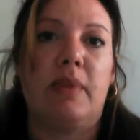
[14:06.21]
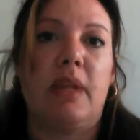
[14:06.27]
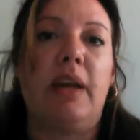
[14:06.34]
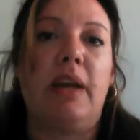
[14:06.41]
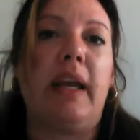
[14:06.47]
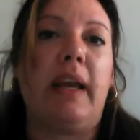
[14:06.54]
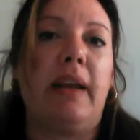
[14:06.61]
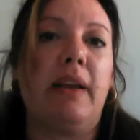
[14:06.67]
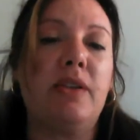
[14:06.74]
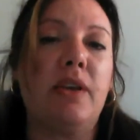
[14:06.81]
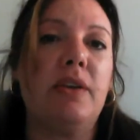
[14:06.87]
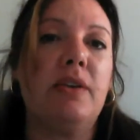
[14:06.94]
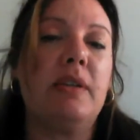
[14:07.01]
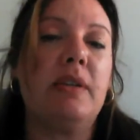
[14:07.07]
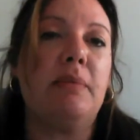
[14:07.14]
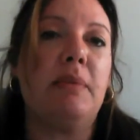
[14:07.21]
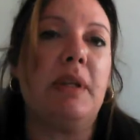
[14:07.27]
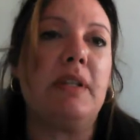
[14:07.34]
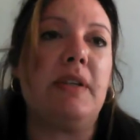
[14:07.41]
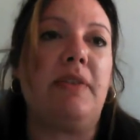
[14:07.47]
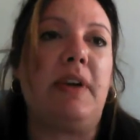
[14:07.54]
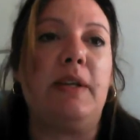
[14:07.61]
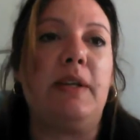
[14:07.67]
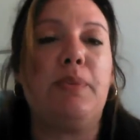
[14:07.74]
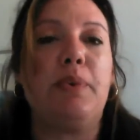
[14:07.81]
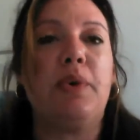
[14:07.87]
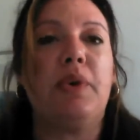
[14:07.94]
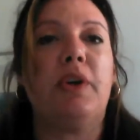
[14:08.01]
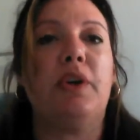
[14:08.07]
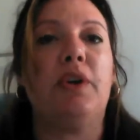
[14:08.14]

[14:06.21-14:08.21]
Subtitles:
Okay, so similar to Facebook,